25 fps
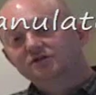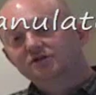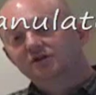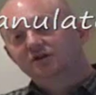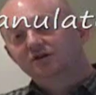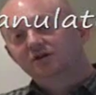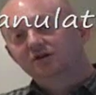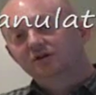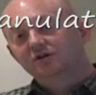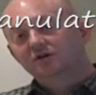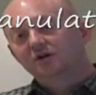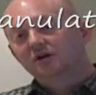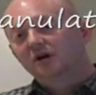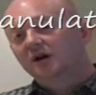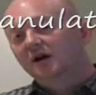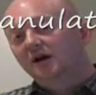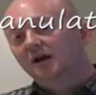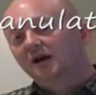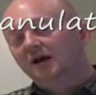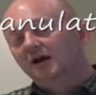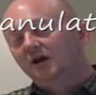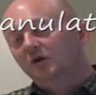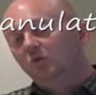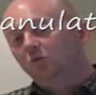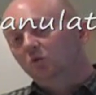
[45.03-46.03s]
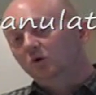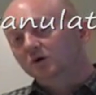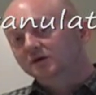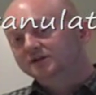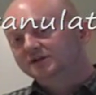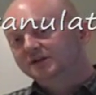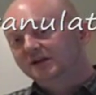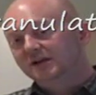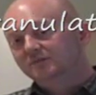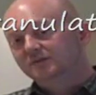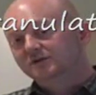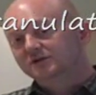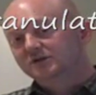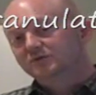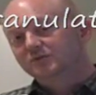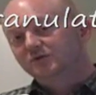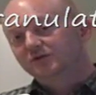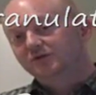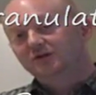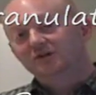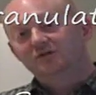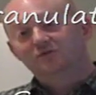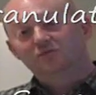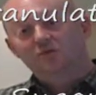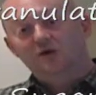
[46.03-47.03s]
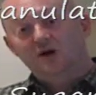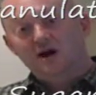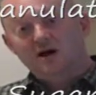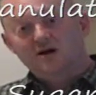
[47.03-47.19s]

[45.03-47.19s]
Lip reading: sugar and 1 tablespoon of